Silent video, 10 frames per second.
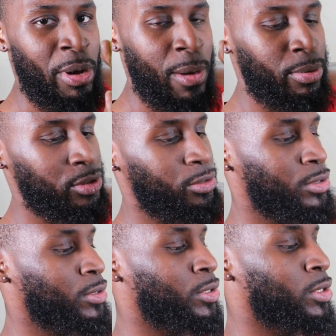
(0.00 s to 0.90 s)
peppers.
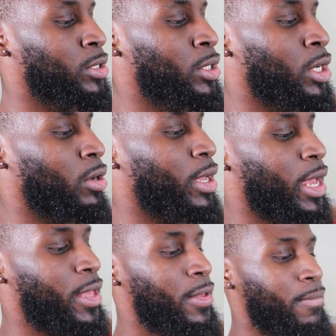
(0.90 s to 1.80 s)

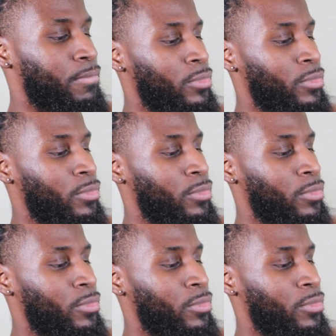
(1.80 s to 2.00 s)
Okay.